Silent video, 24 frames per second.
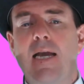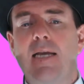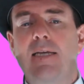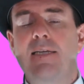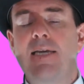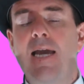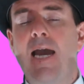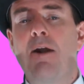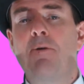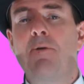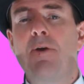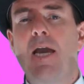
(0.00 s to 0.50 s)

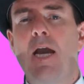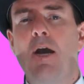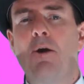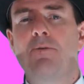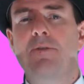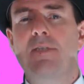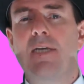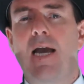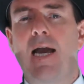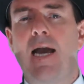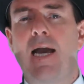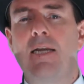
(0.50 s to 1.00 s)
Carry
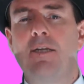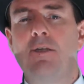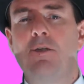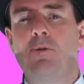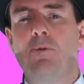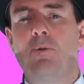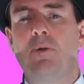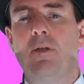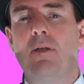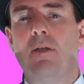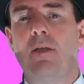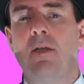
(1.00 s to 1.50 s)
out
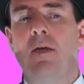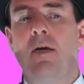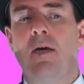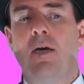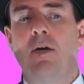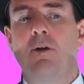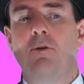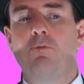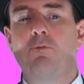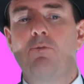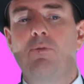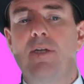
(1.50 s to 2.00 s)
annual
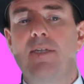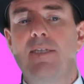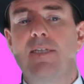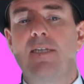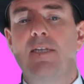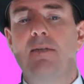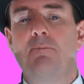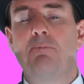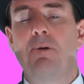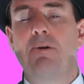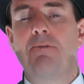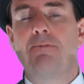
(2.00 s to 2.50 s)

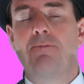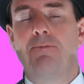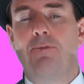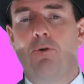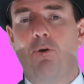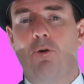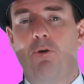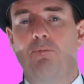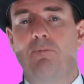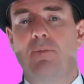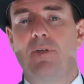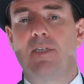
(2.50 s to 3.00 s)
written
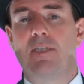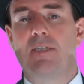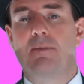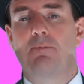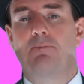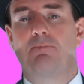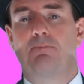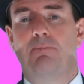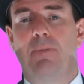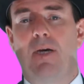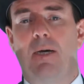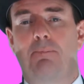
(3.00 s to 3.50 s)
performance
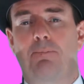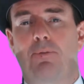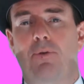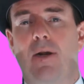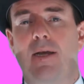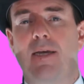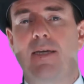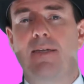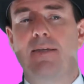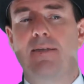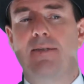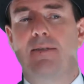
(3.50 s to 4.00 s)

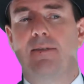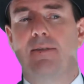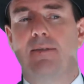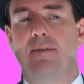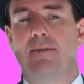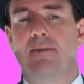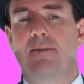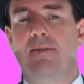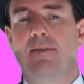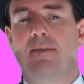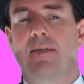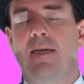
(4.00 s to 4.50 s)

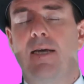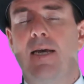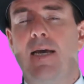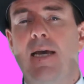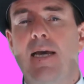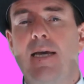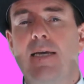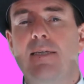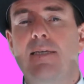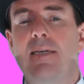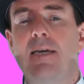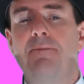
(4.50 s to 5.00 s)
appraisals.
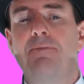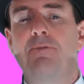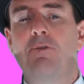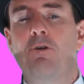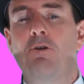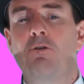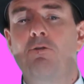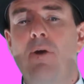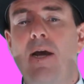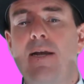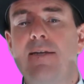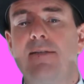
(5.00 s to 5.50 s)
Give
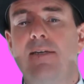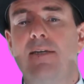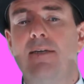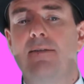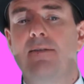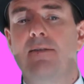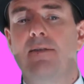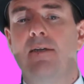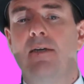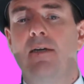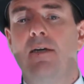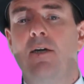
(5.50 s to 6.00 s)
credit
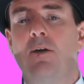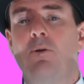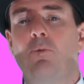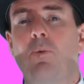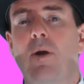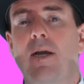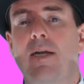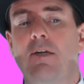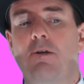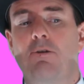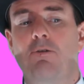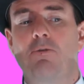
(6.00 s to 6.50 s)

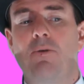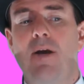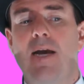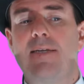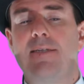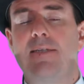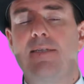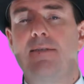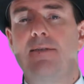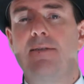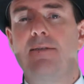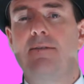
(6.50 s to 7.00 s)
where
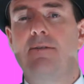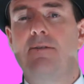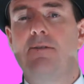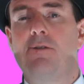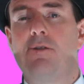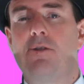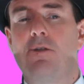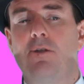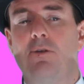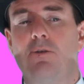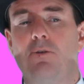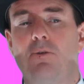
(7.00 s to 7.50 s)
credit is
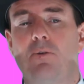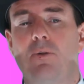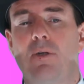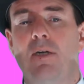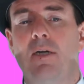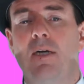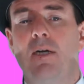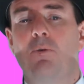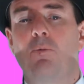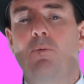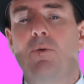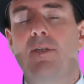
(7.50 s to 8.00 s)
due
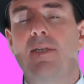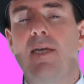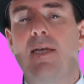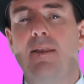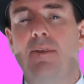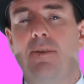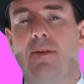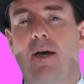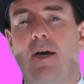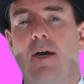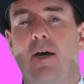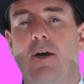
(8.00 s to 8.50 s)

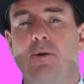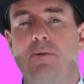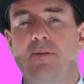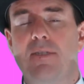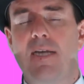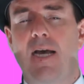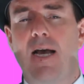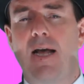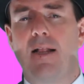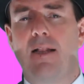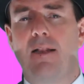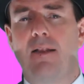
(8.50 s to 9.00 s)
within the
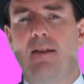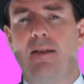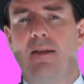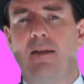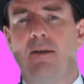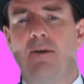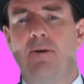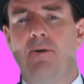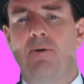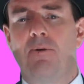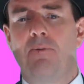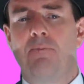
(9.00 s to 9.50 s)
hotel.
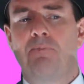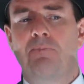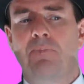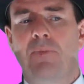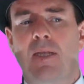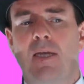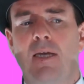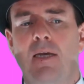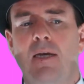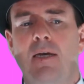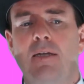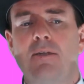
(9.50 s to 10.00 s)

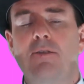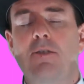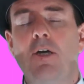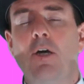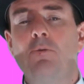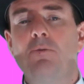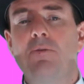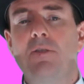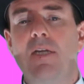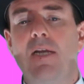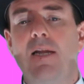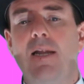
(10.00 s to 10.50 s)

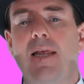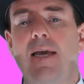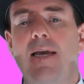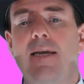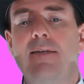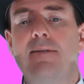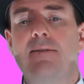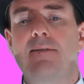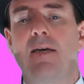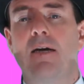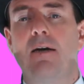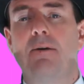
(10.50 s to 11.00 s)
Don't
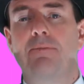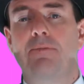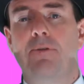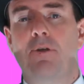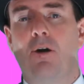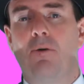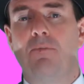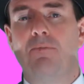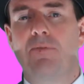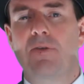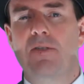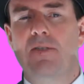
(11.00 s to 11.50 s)
delay tough
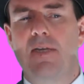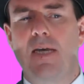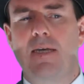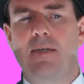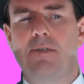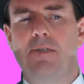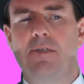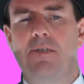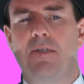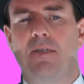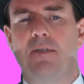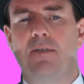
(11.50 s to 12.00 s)

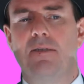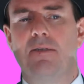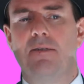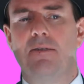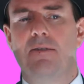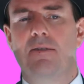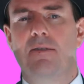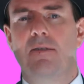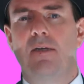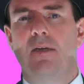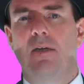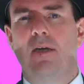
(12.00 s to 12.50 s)

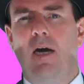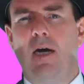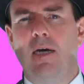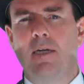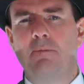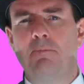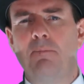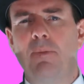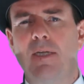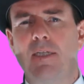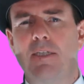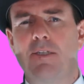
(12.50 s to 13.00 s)
conversations.
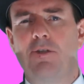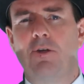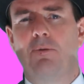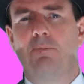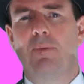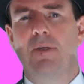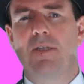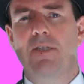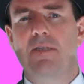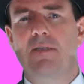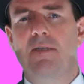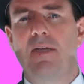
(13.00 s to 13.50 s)
Admit your
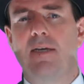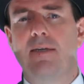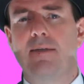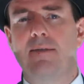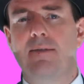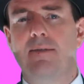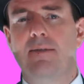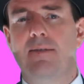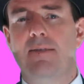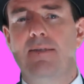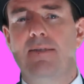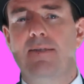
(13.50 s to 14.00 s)

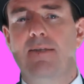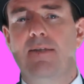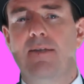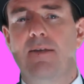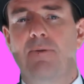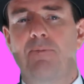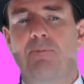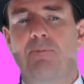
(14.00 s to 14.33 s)
mistakes.